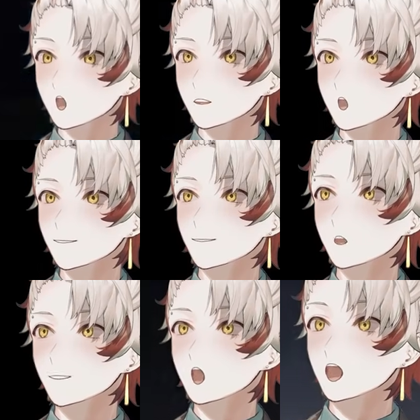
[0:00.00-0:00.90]
we've
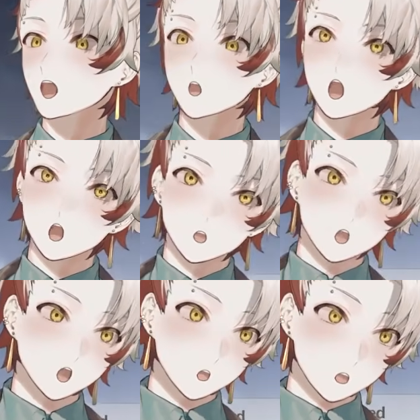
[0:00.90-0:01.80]
had
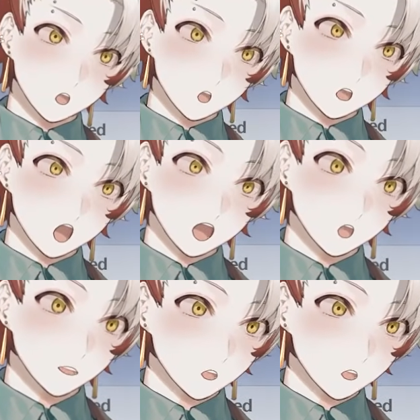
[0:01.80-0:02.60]
S6s in the past